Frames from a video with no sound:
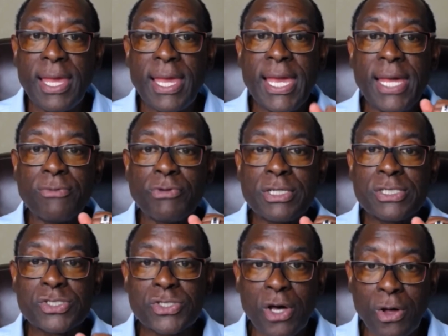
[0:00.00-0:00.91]
and
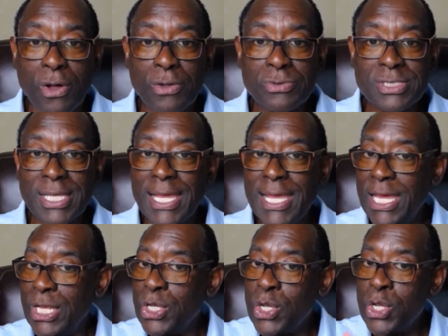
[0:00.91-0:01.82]
results
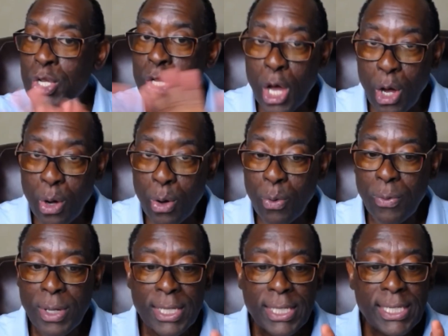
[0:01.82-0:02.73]
in no
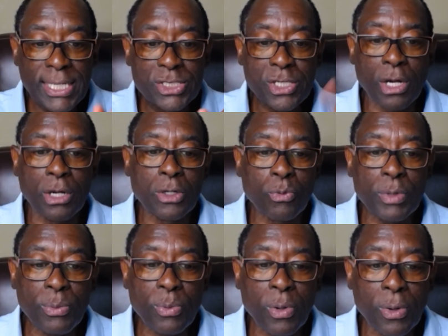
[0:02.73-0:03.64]
eternal
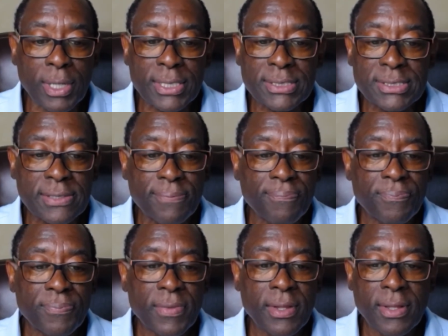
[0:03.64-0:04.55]
rewards.
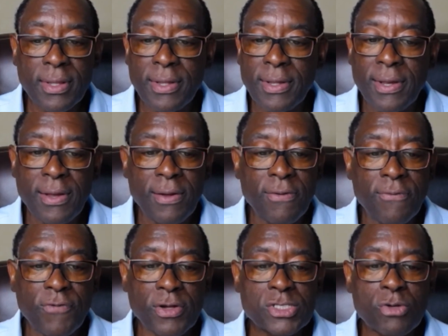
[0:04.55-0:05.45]

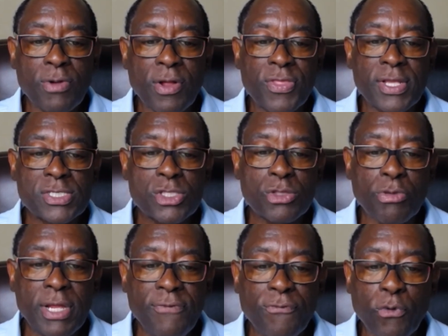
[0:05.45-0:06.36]
1 Corinthians
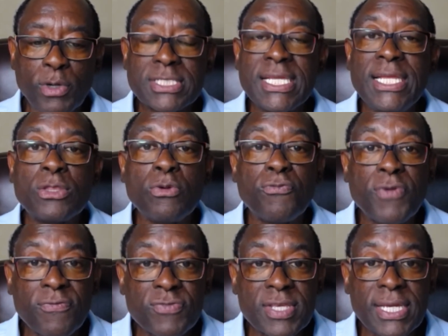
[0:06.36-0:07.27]
3:14 through
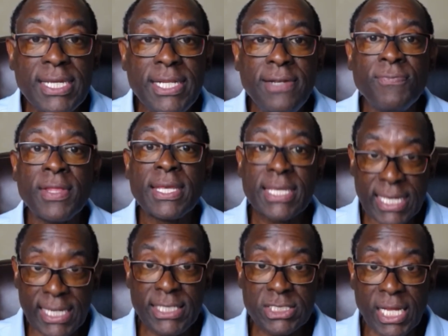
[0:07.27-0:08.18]
15,
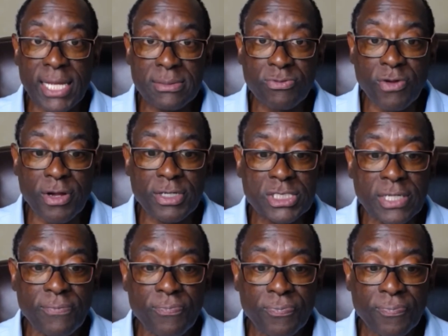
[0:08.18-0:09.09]
King James Version.